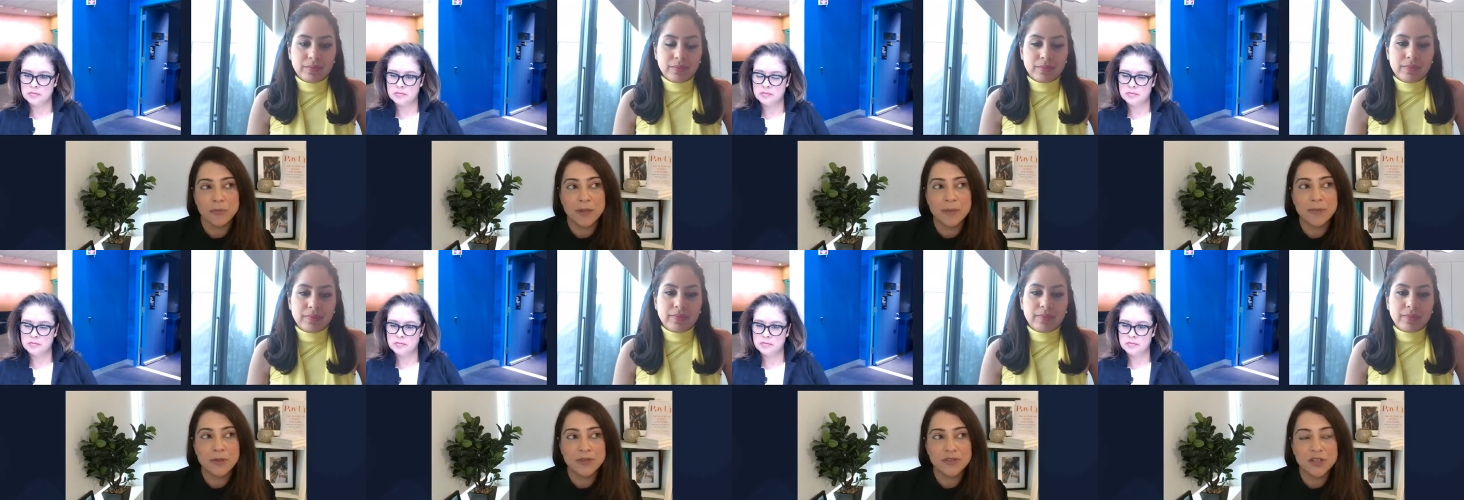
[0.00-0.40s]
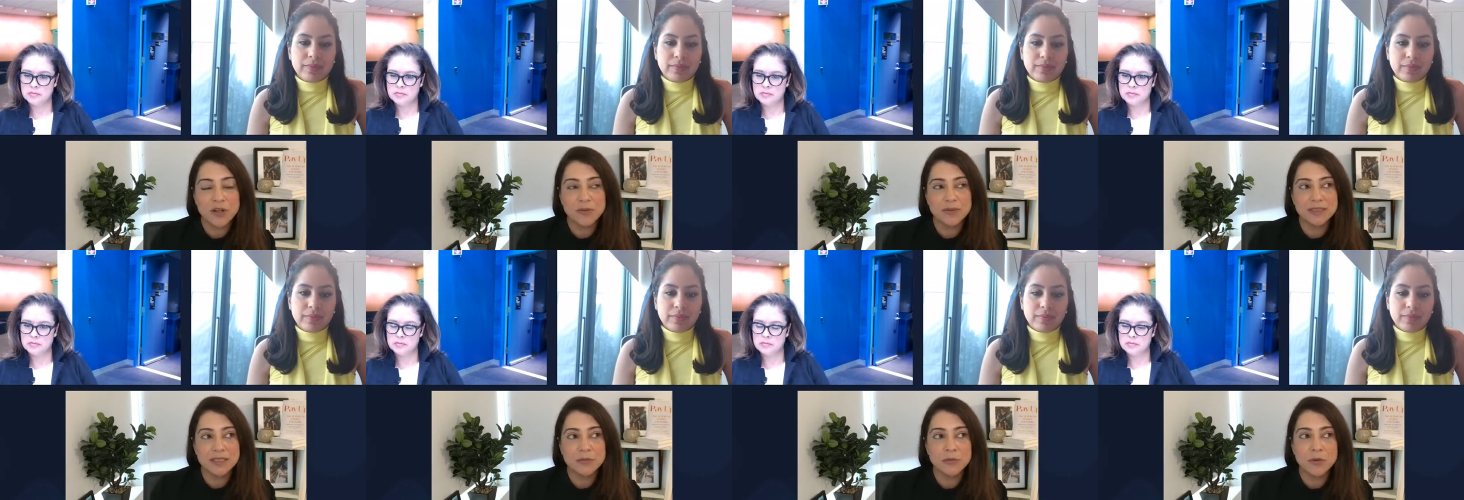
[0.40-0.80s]
Speaker 1: people used to
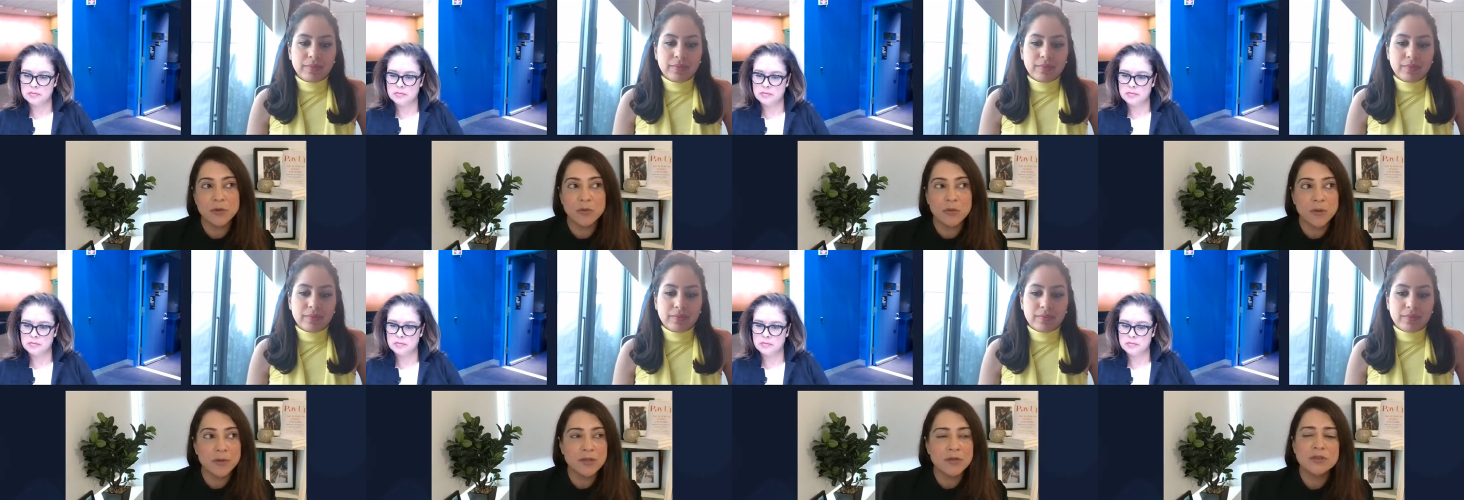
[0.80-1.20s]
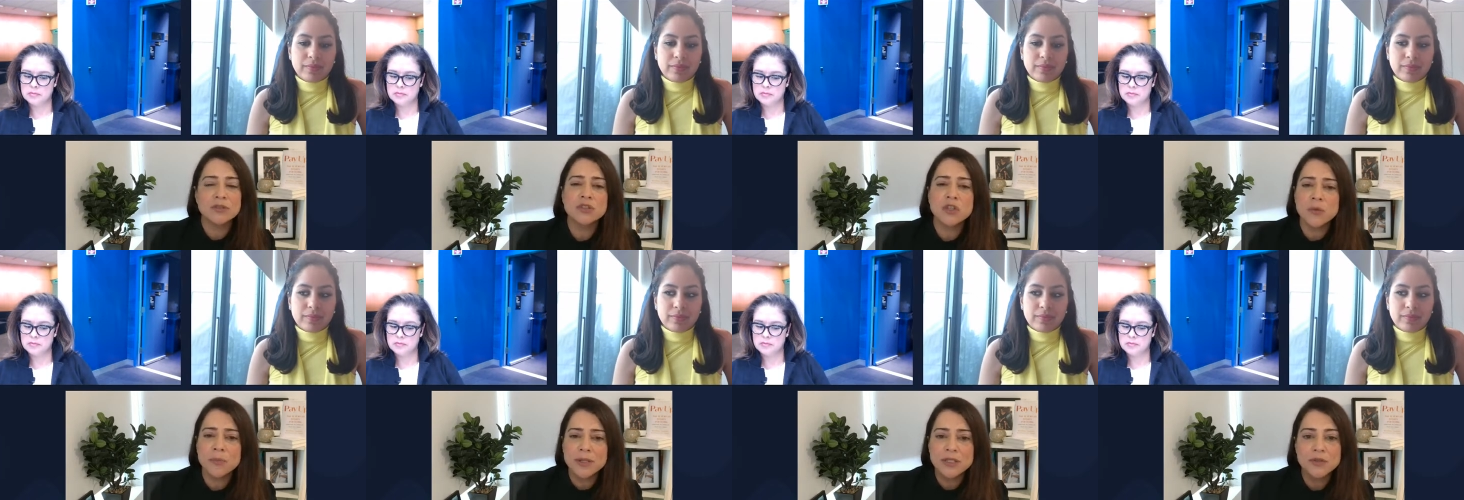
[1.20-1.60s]
always say, well, with women, oh,
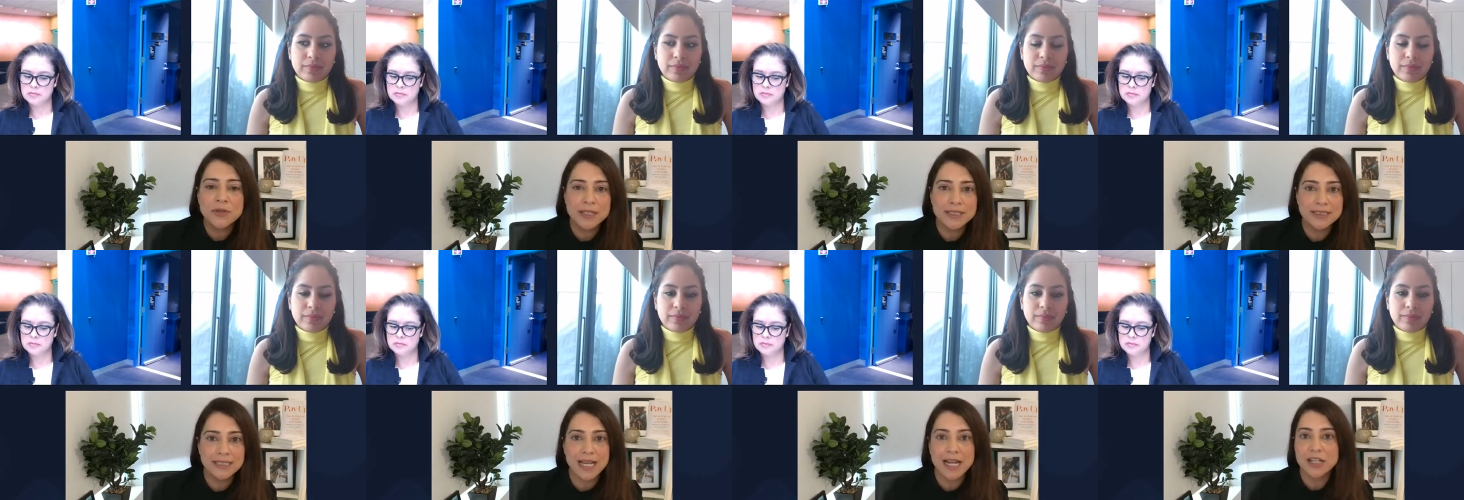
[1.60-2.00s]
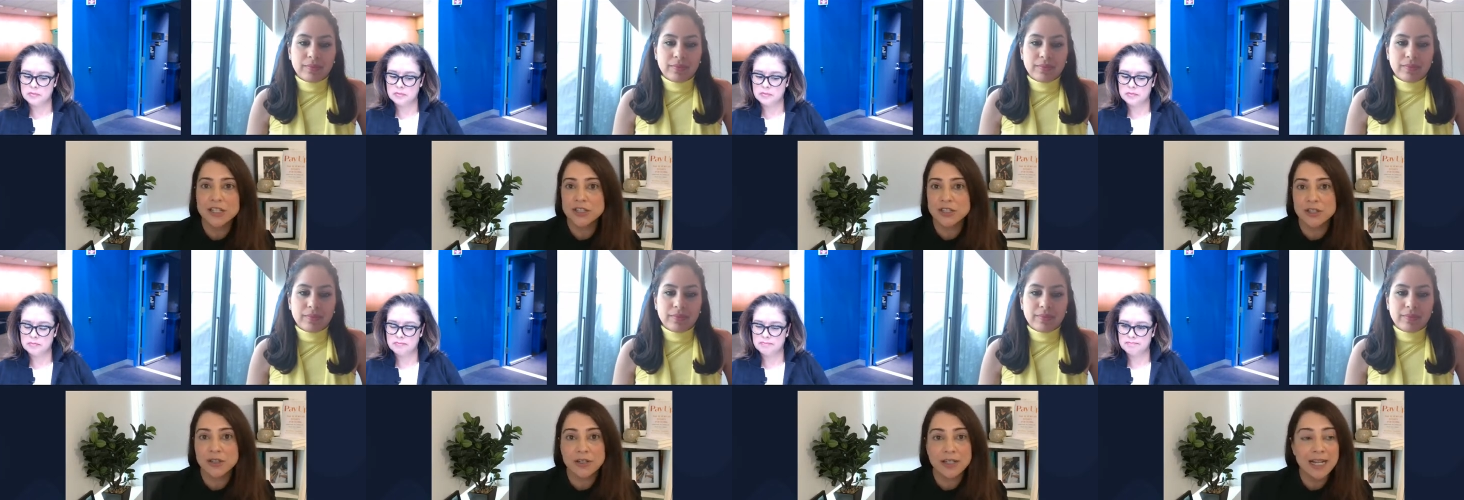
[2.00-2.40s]
don't be
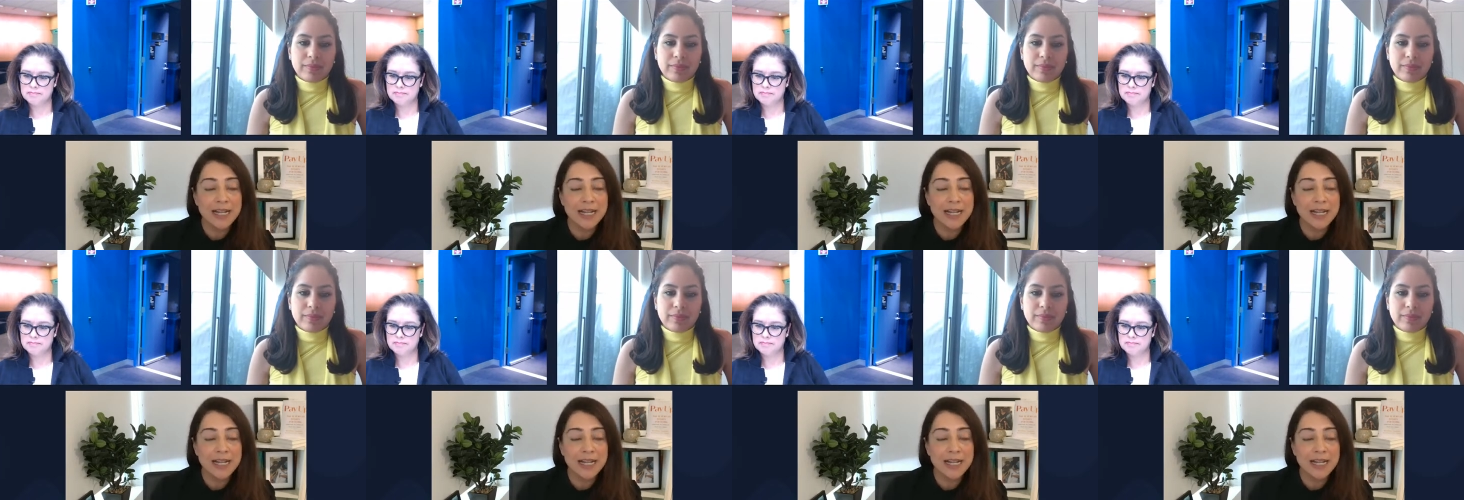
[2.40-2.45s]
transactional.